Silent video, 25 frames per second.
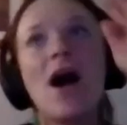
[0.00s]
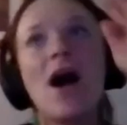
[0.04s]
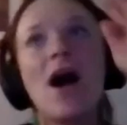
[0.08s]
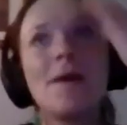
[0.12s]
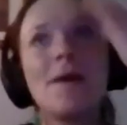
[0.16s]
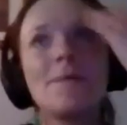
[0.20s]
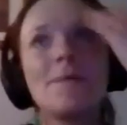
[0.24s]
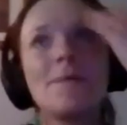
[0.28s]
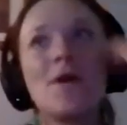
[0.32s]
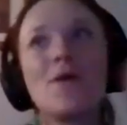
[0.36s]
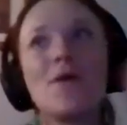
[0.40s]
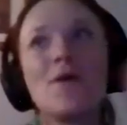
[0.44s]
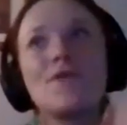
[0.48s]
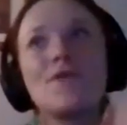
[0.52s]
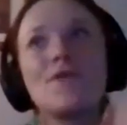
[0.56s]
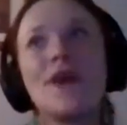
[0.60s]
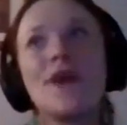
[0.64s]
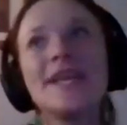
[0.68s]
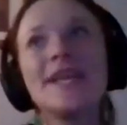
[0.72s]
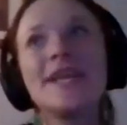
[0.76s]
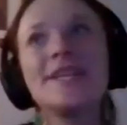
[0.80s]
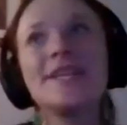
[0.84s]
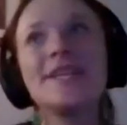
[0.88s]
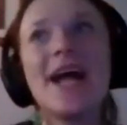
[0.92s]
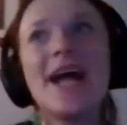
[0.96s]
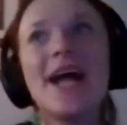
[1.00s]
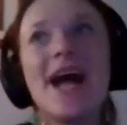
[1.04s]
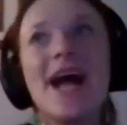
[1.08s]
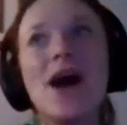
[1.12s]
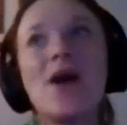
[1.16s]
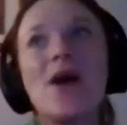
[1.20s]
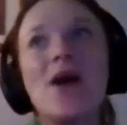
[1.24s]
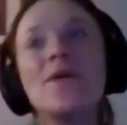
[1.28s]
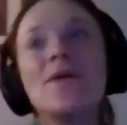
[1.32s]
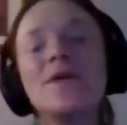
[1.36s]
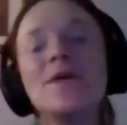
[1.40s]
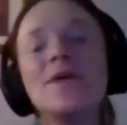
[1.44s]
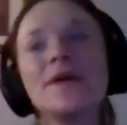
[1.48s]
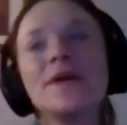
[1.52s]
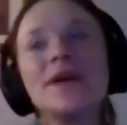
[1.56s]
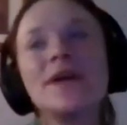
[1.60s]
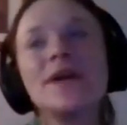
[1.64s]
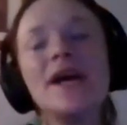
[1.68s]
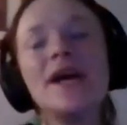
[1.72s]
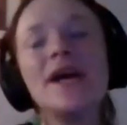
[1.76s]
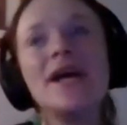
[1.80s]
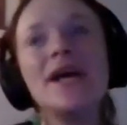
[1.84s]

Right now,